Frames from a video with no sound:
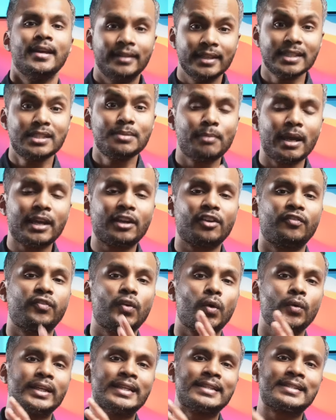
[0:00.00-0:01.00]
This
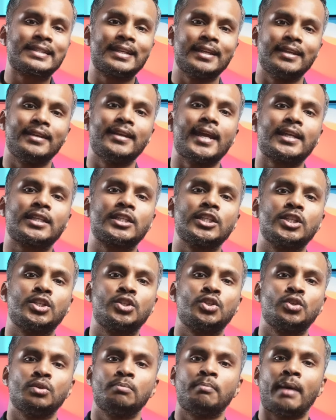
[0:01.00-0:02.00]
microphone is connected
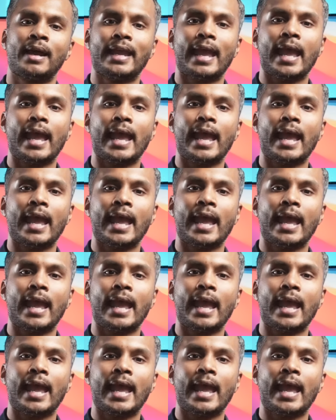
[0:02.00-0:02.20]
to my